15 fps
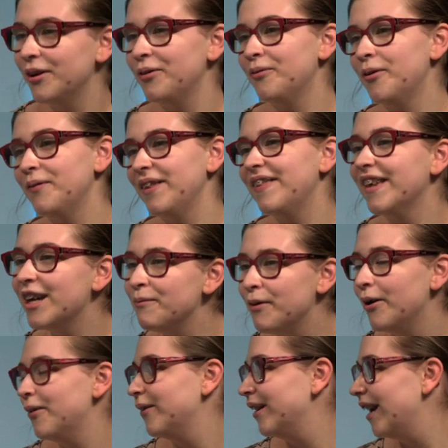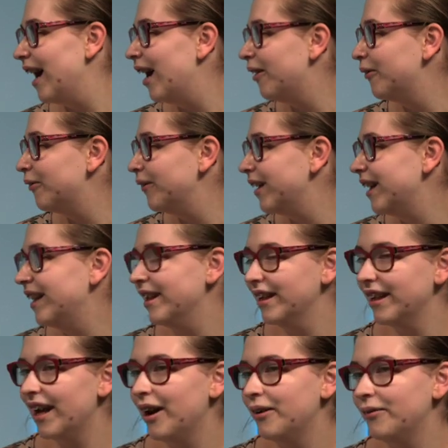with what we think about and how
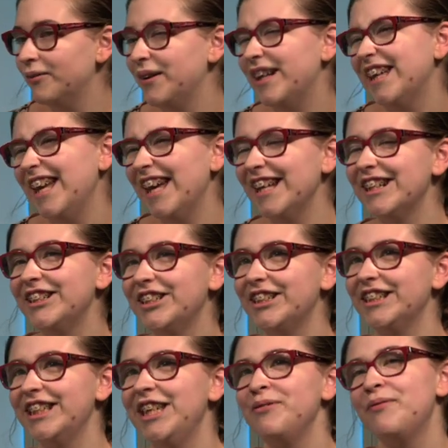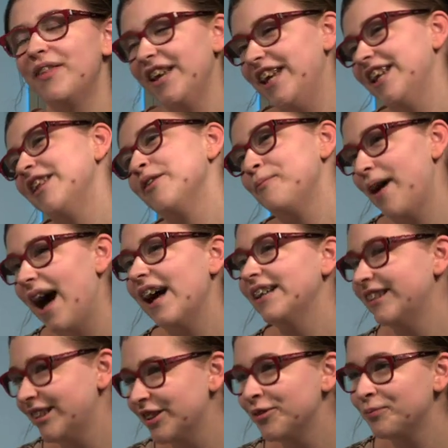we can't just keep thinking in the
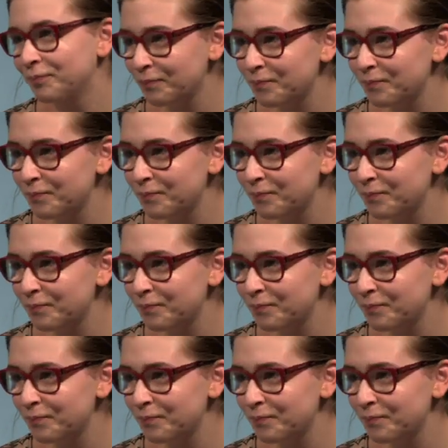past.